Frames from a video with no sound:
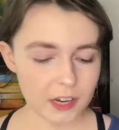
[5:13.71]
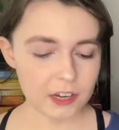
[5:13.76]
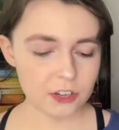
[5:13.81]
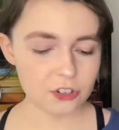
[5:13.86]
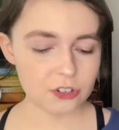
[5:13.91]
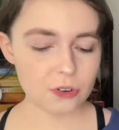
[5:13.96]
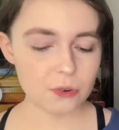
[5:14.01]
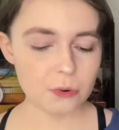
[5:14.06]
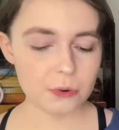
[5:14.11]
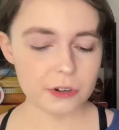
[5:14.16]

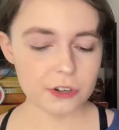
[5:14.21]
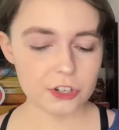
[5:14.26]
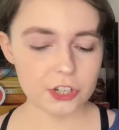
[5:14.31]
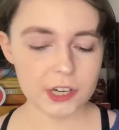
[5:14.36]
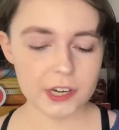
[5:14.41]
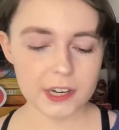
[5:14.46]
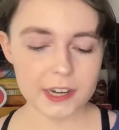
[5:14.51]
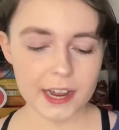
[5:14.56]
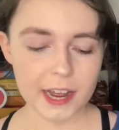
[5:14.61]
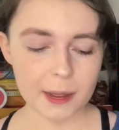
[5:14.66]
Each corner
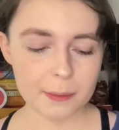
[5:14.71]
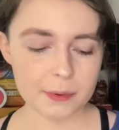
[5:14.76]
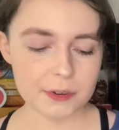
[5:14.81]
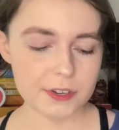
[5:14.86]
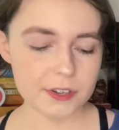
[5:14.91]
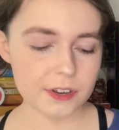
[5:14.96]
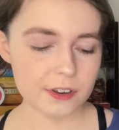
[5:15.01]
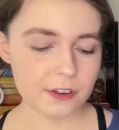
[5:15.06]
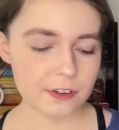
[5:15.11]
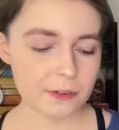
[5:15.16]
she
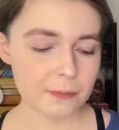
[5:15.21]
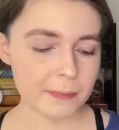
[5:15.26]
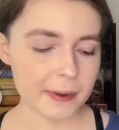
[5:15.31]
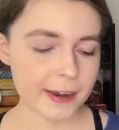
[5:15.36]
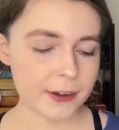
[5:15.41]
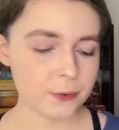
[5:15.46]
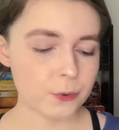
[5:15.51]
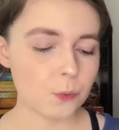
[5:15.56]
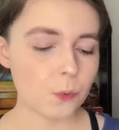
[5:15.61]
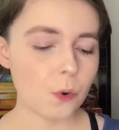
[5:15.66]
inhabited
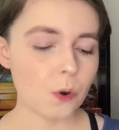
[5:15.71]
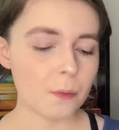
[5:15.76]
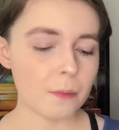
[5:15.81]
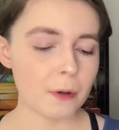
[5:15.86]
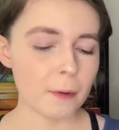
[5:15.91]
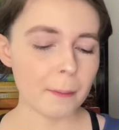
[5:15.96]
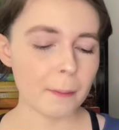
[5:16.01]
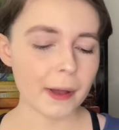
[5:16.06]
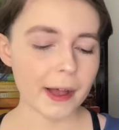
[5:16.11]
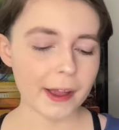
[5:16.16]
made
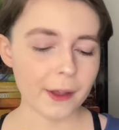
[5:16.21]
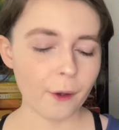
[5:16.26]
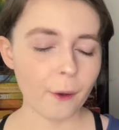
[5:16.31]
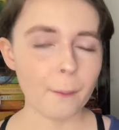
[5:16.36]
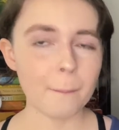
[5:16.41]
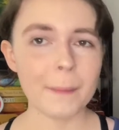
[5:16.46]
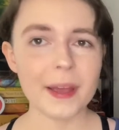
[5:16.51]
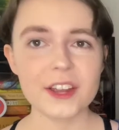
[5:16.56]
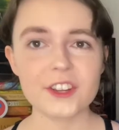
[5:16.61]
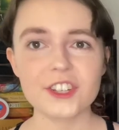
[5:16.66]
warmer by her
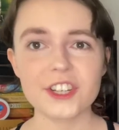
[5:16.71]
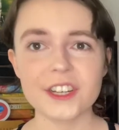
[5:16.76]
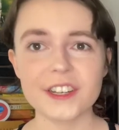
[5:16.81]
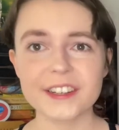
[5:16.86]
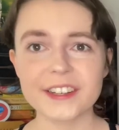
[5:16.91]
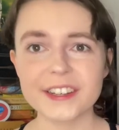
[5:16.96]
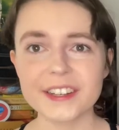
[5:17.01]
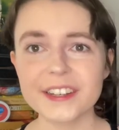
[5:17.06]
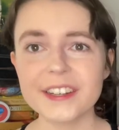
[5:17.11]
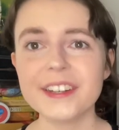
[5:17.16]

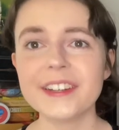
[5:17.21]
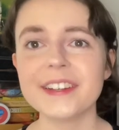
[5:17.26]
magic.